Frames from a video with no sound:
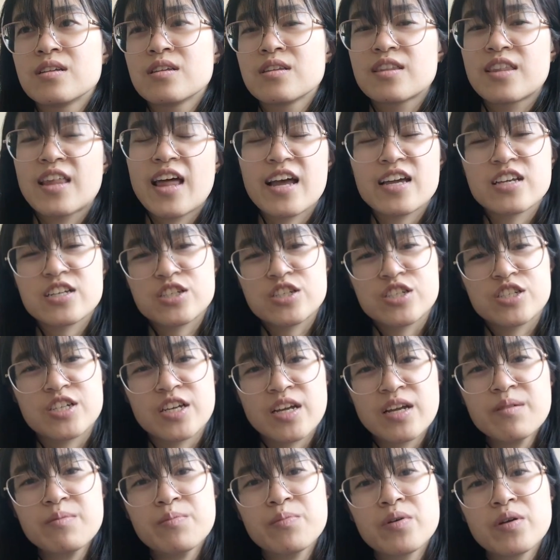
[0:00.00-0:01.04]
that
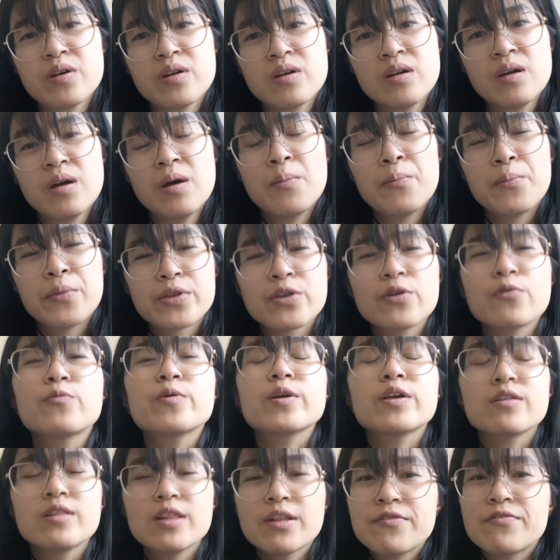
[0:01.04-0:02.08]
shape, but then when
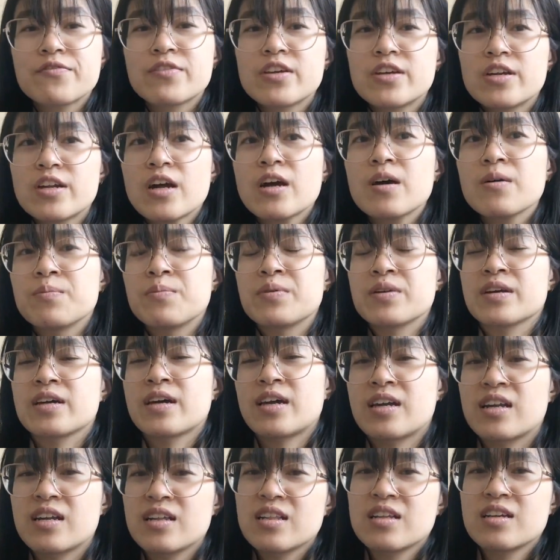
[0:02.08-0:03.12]
you lift it up, it
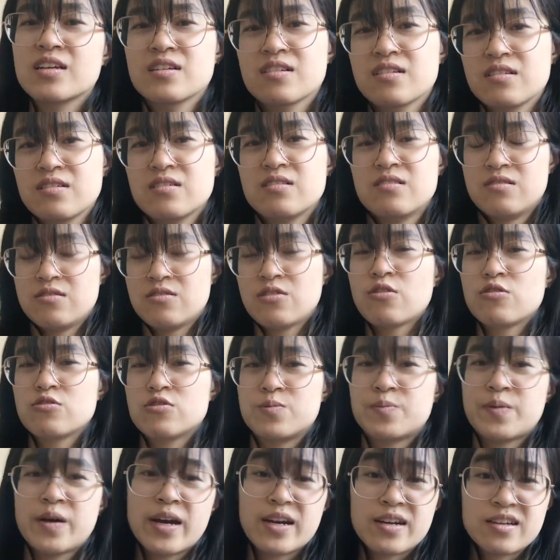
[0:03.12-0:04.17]
kind of like goes
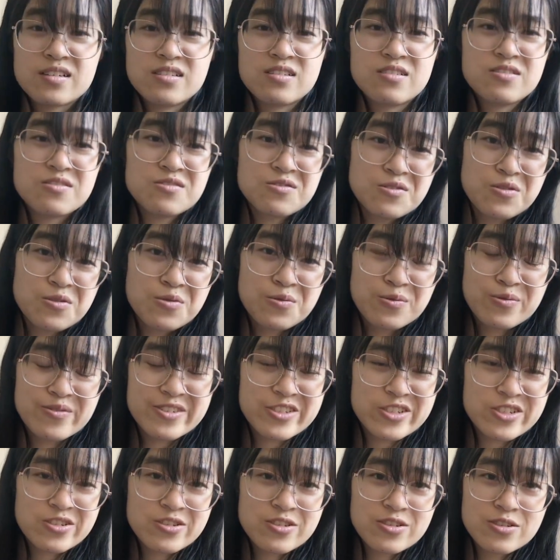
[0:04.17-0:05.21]
back to the
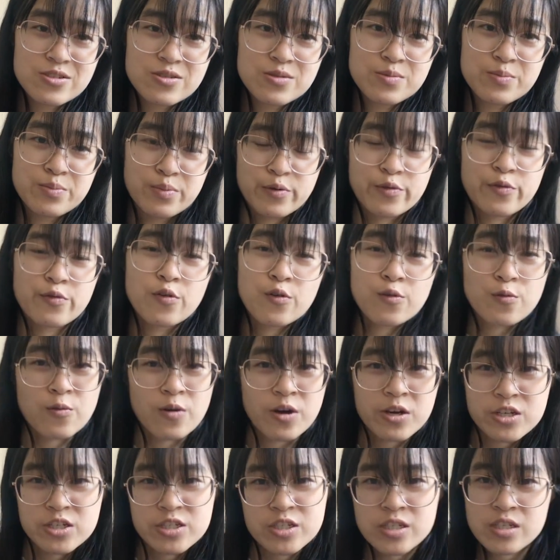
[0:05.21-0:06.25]
original before
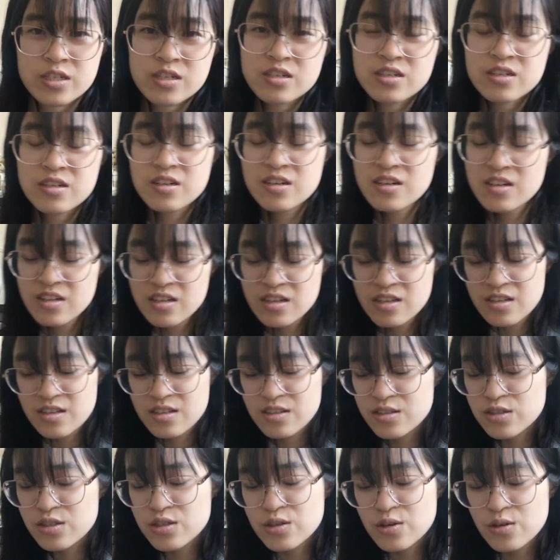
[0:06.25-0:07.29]
washing.
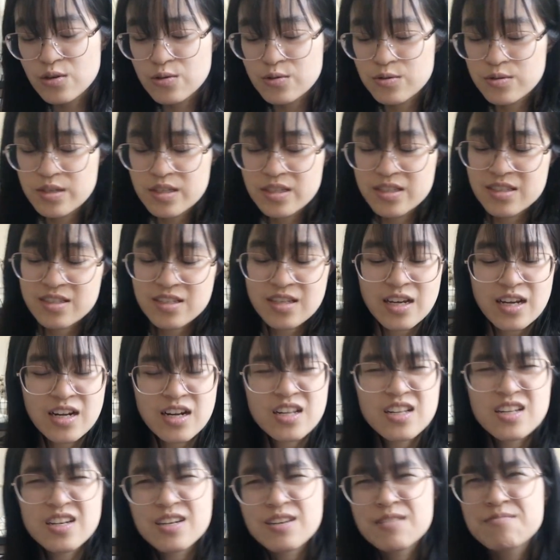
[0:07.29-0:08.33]
So it's kind
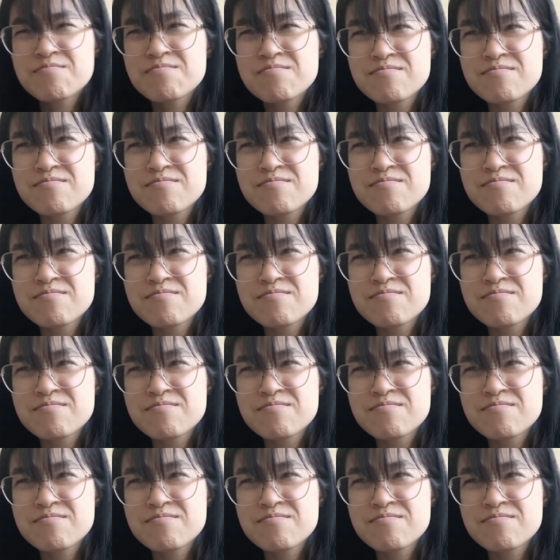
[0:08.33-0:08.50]
of like,